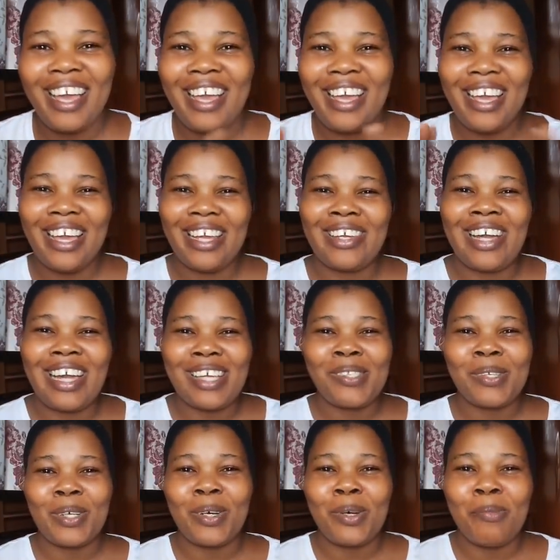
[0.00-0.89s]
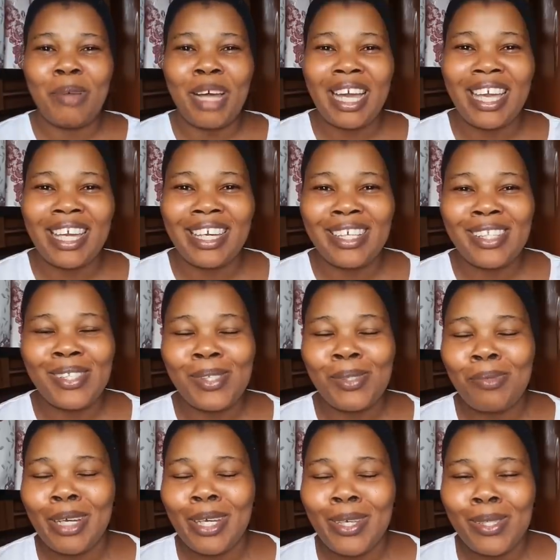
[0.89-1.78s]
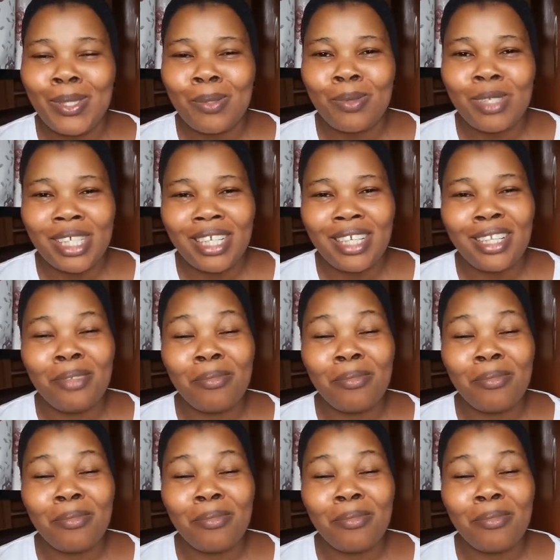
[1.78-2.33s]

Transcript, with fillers: Hello guys, welcome back again to my YouTube channel.